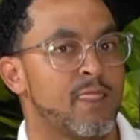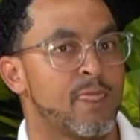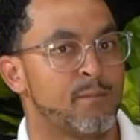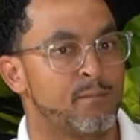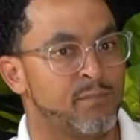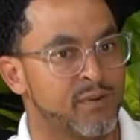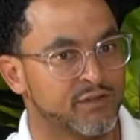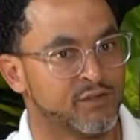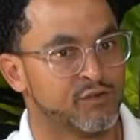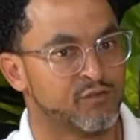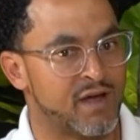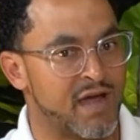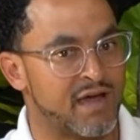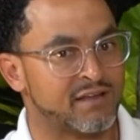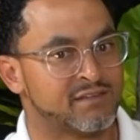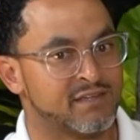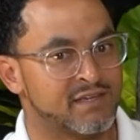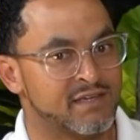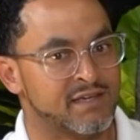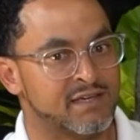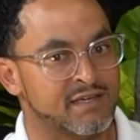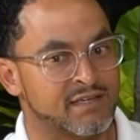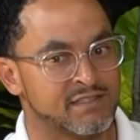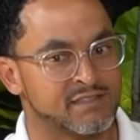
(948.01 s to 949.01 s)
But the reality
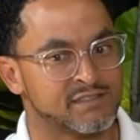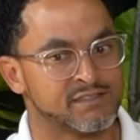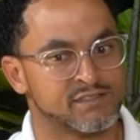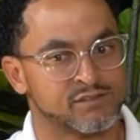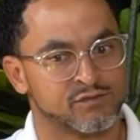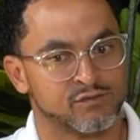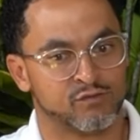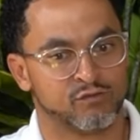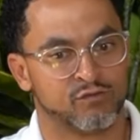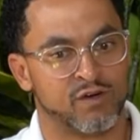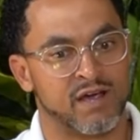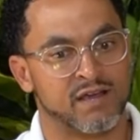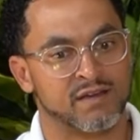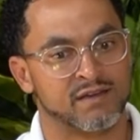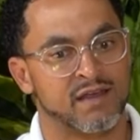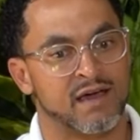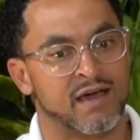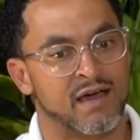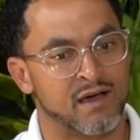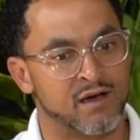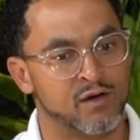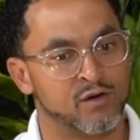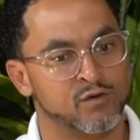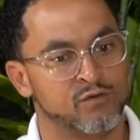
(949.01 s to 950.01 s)
is, right
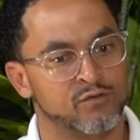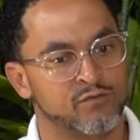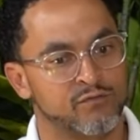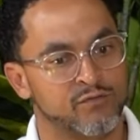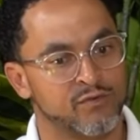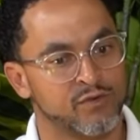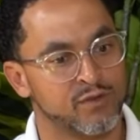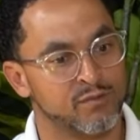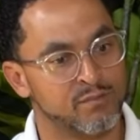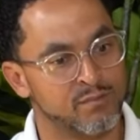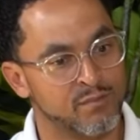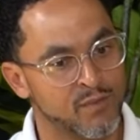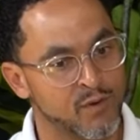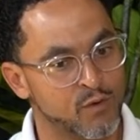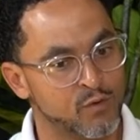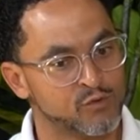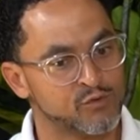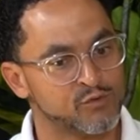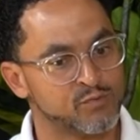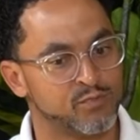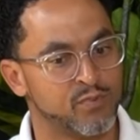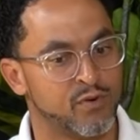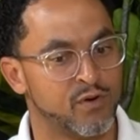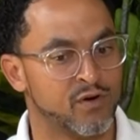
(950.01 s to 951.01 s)
now, for the
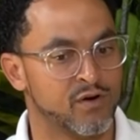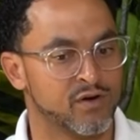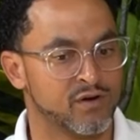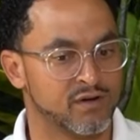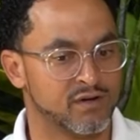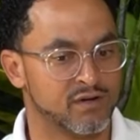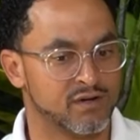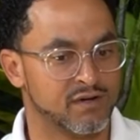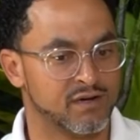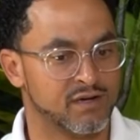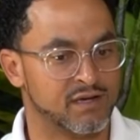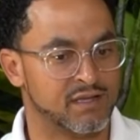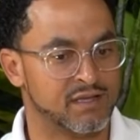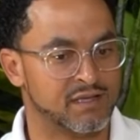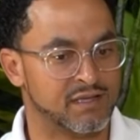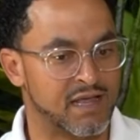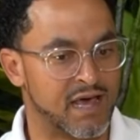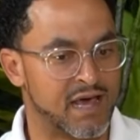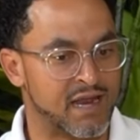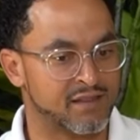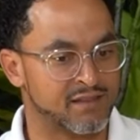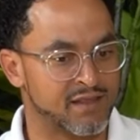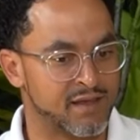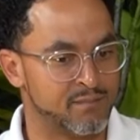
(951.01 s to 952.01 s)
most part, a
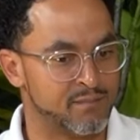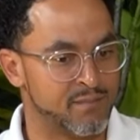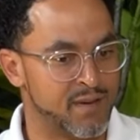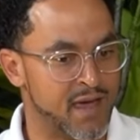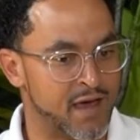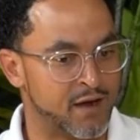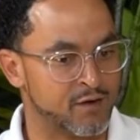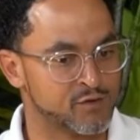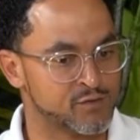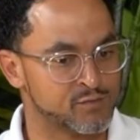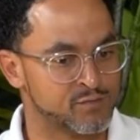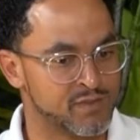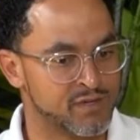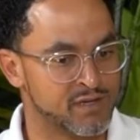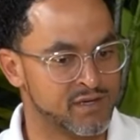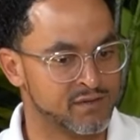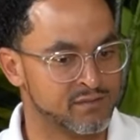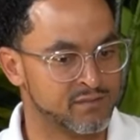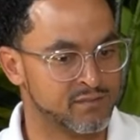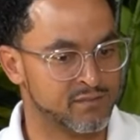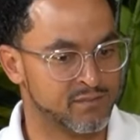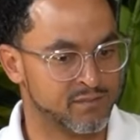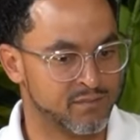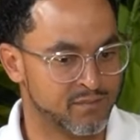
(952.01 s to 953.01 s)
lot of that battle has
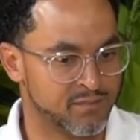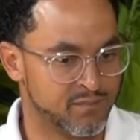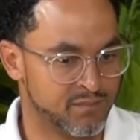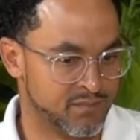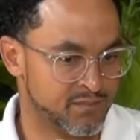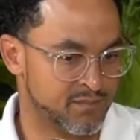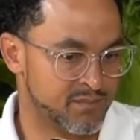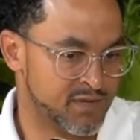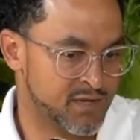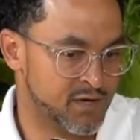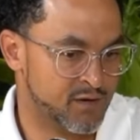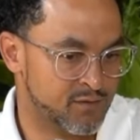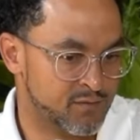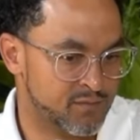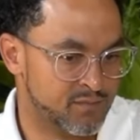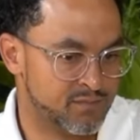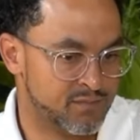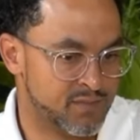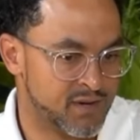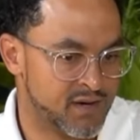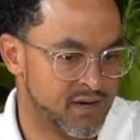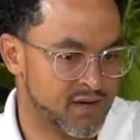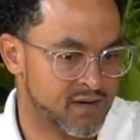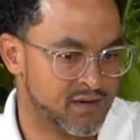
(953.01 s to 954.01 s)
been,
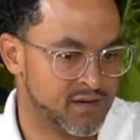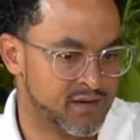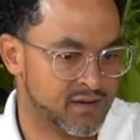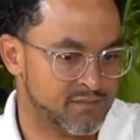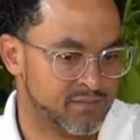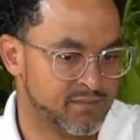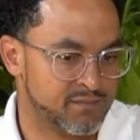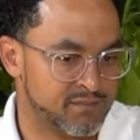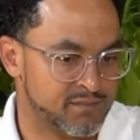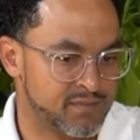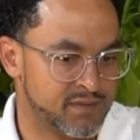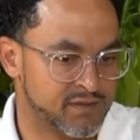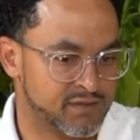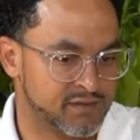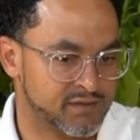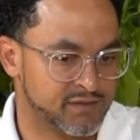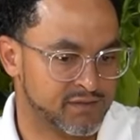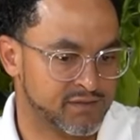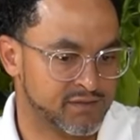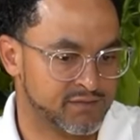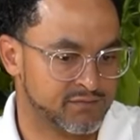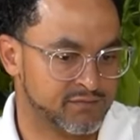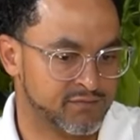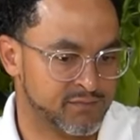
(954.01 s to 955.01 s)

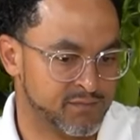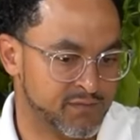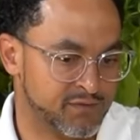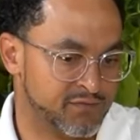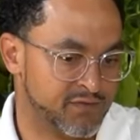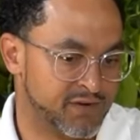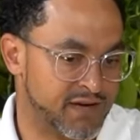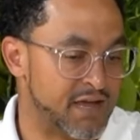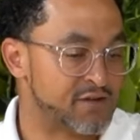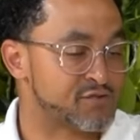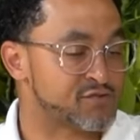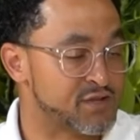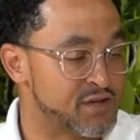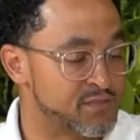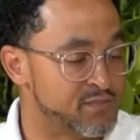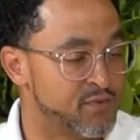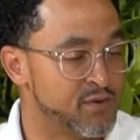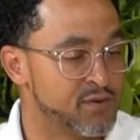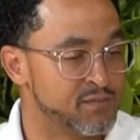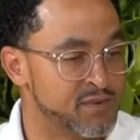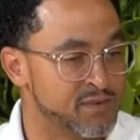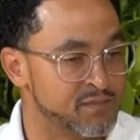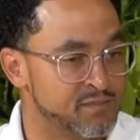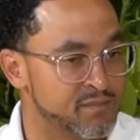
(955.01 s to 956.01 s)
from a financial
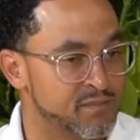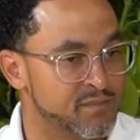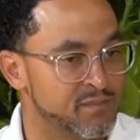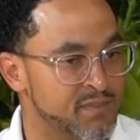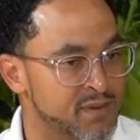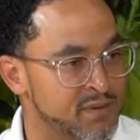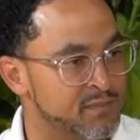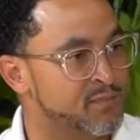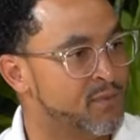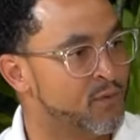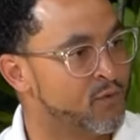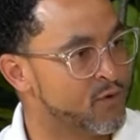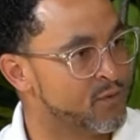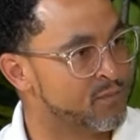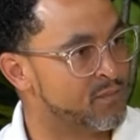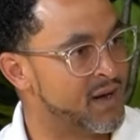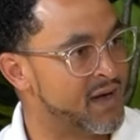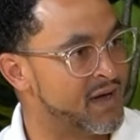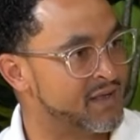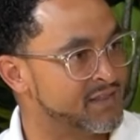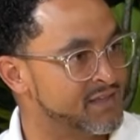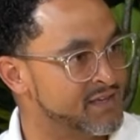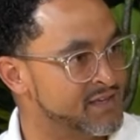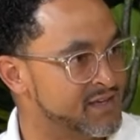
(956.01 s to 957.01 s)
standpoint, been borne
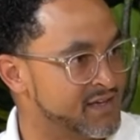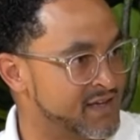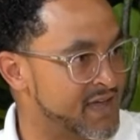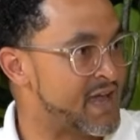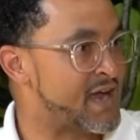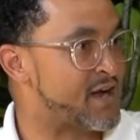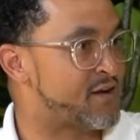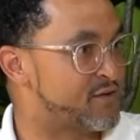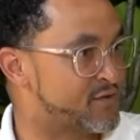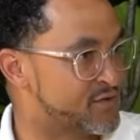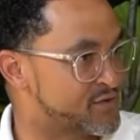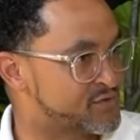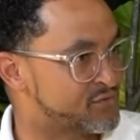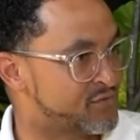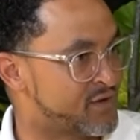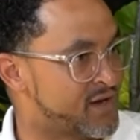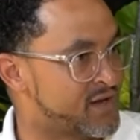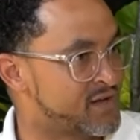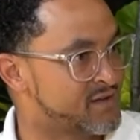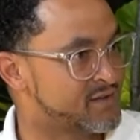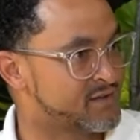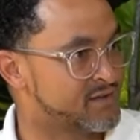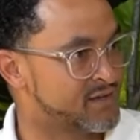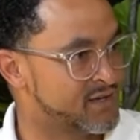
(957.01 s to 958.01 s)
by the carriers,
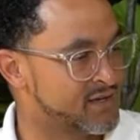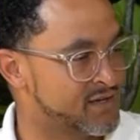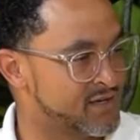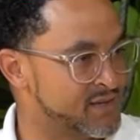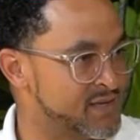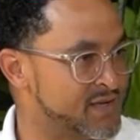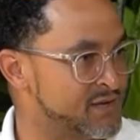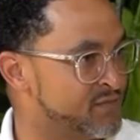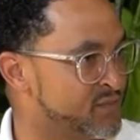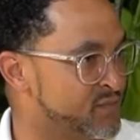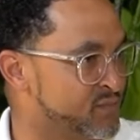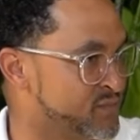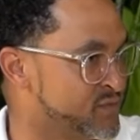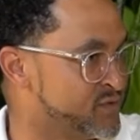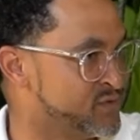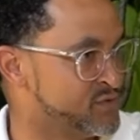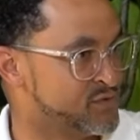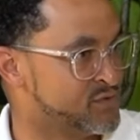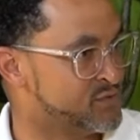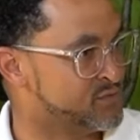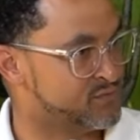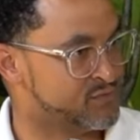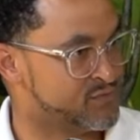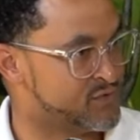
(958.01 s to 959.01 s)
right? Even
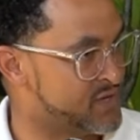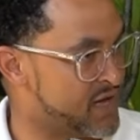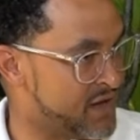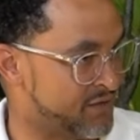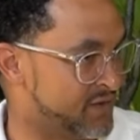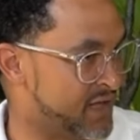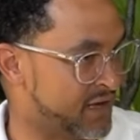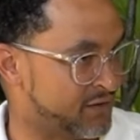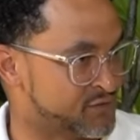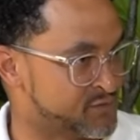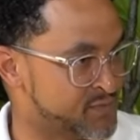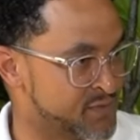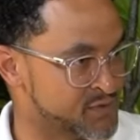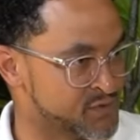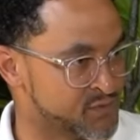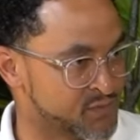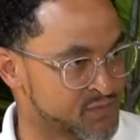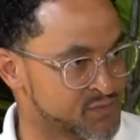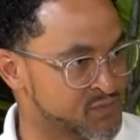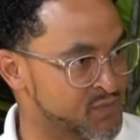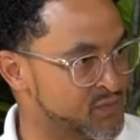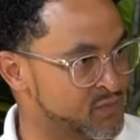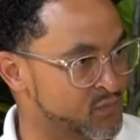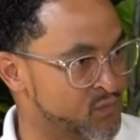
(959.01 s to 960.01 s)
you have a lot of experience
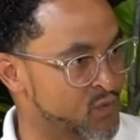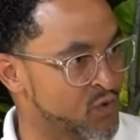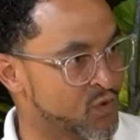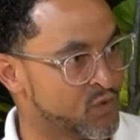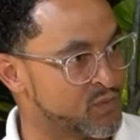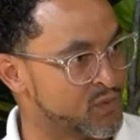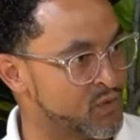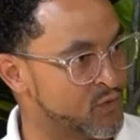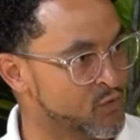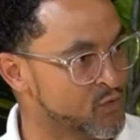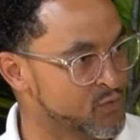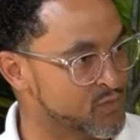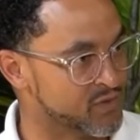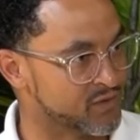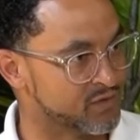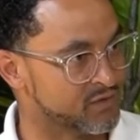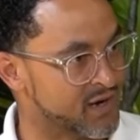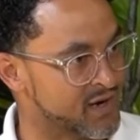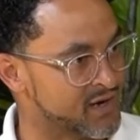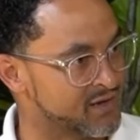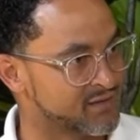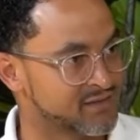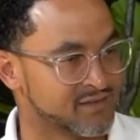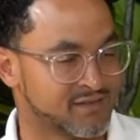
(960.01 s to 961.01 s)
with working with Uber,
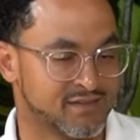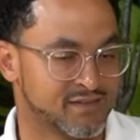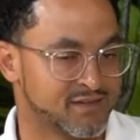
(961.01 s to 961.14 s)
right?